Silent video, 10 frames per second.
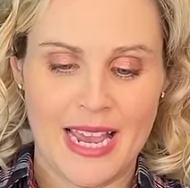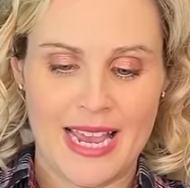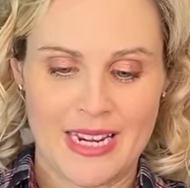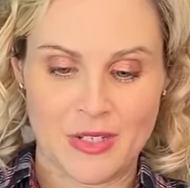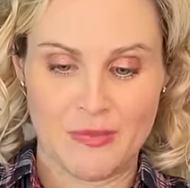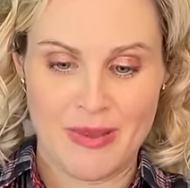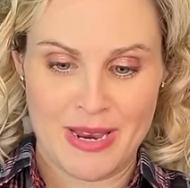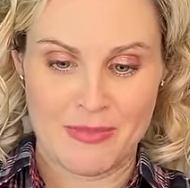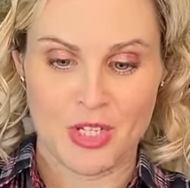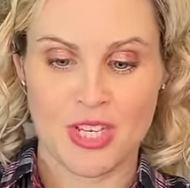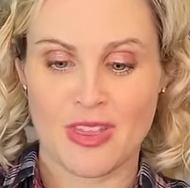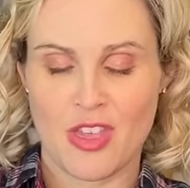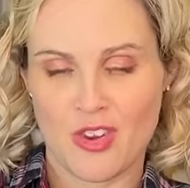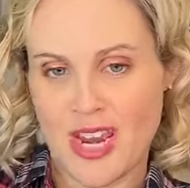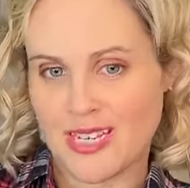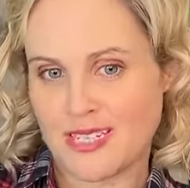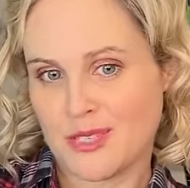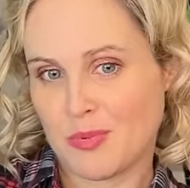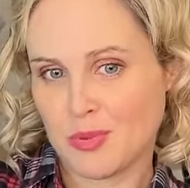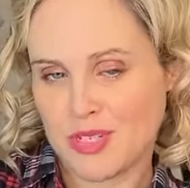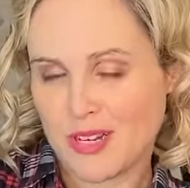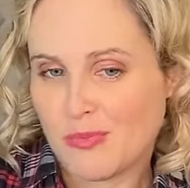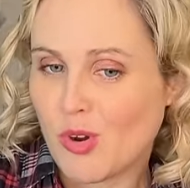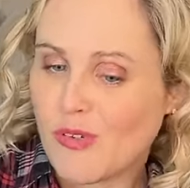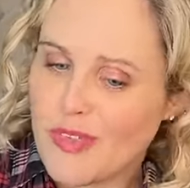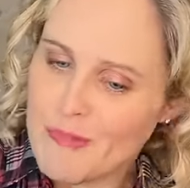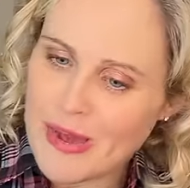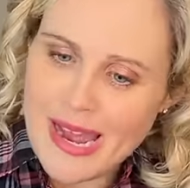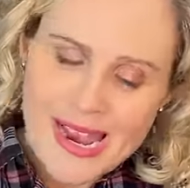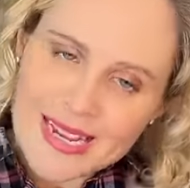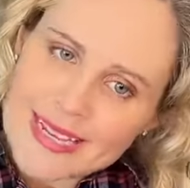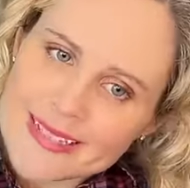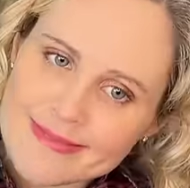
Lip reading: And on my machine, the thread is supposed to come off the back.